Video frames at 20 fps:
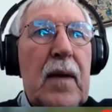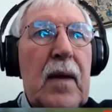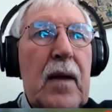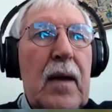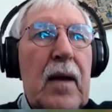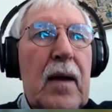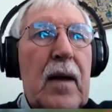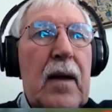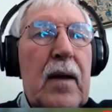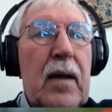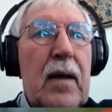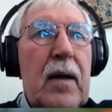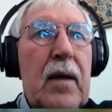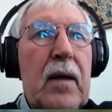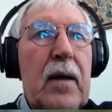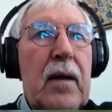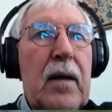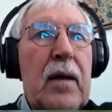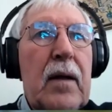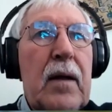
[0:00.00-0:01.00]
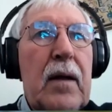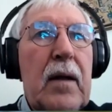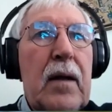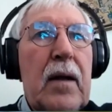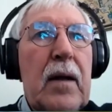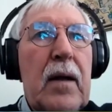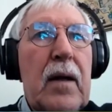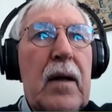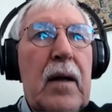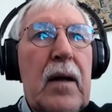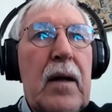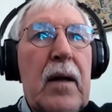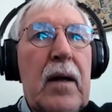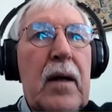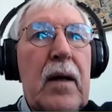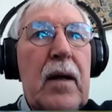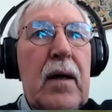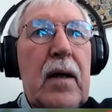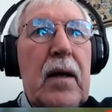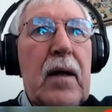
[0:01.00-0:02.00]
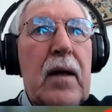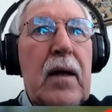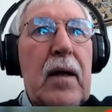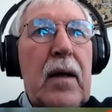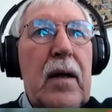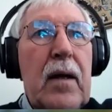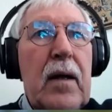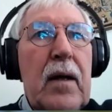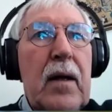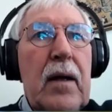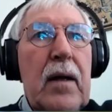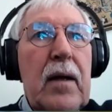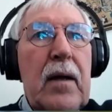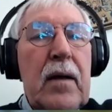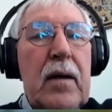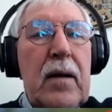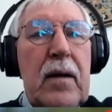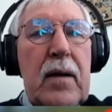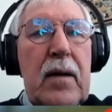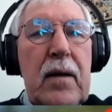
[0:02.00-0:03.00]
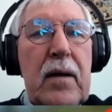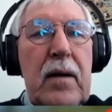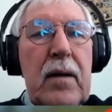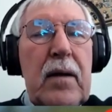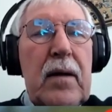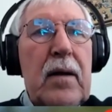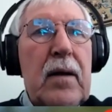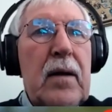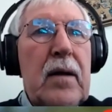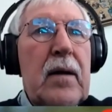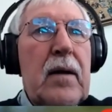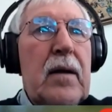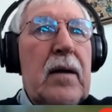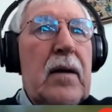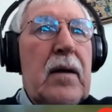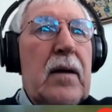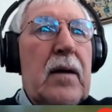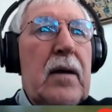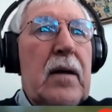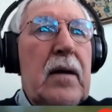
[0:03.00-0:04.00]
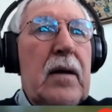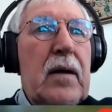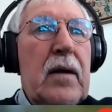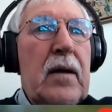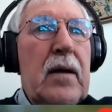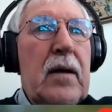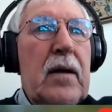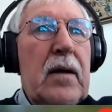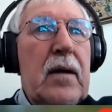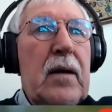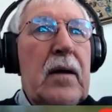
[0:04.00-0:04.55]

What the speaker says: (not speaking)